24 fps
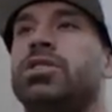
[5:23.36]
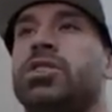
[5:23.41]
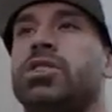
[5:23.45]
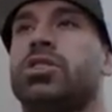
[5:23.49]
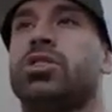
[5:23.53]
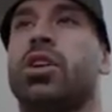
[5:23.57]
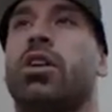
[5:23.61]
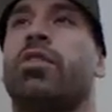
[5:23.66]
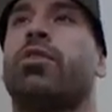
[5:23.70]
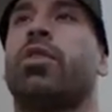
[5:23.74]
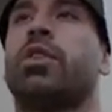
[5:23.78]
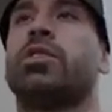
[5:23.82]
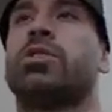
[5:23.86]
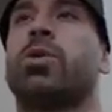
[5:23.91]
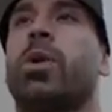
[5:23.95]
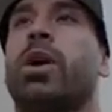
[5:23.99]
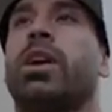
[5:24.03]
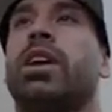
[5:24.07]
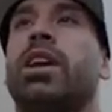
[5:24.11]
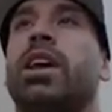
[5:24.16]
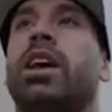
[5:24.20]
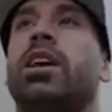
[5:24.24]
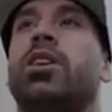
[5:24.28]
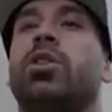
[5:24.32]
to start front
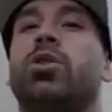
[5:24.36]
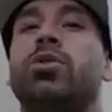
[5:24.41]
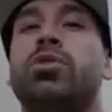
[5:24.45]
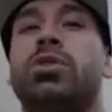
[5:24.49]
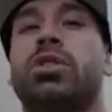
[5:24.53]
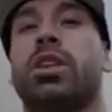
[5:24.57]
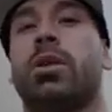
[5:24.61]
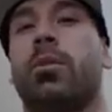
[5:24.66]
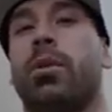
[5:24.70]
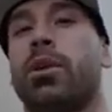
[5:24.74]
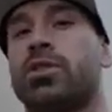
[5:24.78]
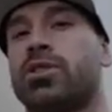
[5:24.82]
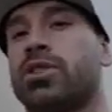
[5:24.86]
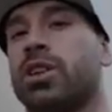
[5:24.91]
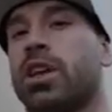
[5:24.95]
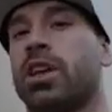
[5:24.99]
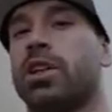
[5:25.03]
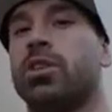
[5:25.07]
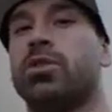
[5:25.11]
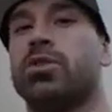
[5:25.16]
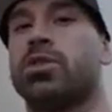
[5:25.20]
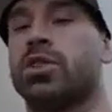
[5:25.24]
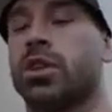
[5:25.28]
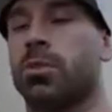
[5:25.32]
squatting, to get used to the motion, to
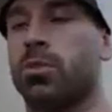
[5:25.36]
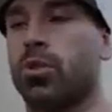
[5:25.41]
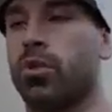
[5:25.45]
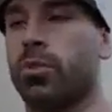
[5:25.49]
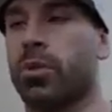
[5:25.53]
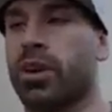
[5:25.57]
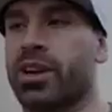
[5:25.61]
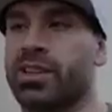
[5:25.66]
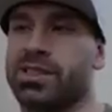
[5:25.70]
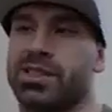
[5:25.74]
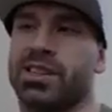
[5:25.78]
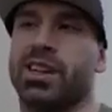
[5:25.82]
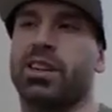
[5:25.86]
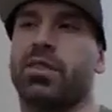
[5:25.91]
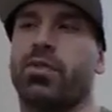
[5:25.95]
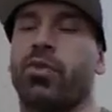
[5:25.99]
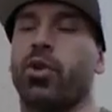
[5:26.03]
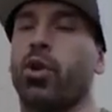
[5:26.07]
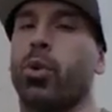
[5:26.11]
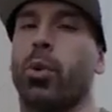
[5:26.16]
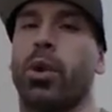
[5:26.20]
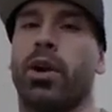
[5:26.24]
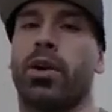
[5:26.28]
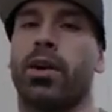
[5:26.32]
get used to the movement, because it does
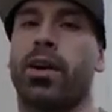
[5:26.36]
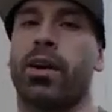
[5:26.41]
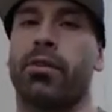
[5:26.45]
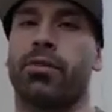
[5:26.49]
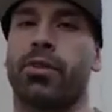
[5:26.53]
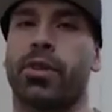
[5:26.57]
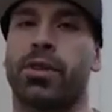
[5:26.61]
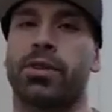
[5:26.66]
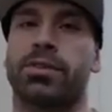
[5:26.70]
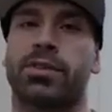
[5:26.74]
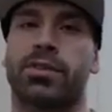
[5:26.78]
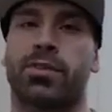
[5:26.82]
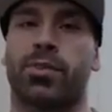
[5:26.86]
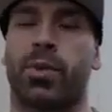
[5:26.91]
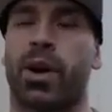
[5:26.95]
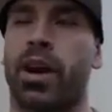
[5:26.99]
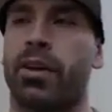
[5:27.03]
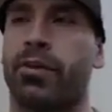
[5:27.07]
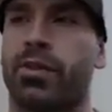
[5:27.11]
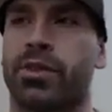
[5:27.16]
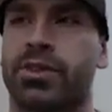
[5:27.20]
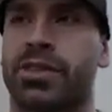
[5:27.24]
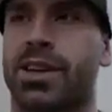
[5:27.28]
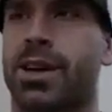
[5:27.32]
feel weird at first. When
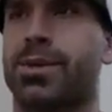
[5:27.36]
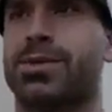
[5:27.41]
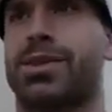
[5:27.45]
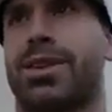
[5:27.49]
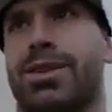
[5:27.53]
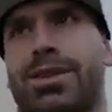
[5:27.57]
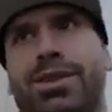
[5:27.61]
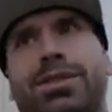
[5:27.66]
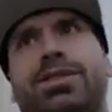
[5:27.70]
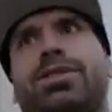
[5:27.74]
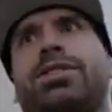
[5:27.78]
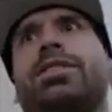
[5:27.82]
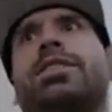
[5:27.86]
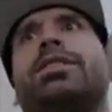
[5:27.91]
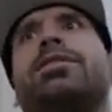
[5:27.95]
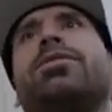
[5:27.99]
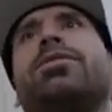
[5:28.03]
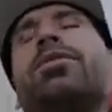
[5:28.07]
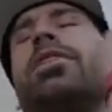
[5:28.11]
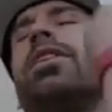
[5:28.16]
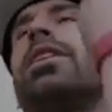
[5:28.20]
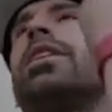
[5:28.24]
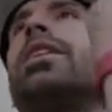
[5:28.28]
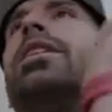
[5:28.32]
I first did, I was like, this shit
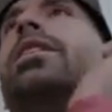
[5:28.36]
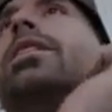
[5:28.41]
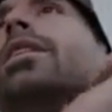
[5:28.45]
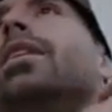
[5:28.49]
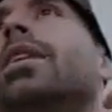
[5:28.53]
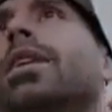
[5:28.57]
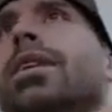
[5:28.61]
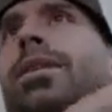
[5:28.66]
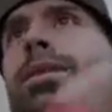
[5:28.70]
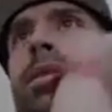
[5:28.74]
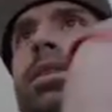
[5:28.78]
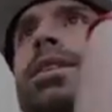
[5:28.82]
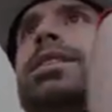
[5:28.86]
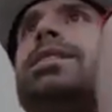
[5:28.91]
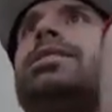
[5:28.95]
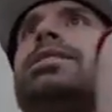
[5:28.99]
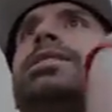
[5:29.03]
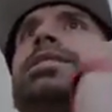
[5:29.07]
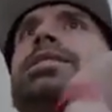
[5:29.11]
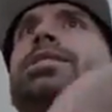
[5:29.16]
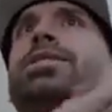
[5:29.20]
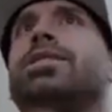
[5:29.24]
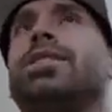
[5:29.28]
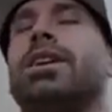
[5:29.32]
is fucking, what is
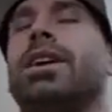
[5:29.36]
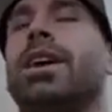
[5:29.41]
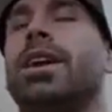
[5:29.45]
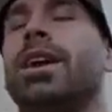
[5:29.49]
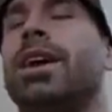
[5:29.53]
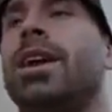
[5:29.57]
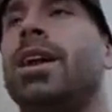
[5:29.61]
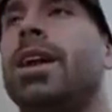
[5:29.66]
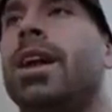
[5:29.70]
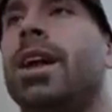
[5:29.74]
this shit?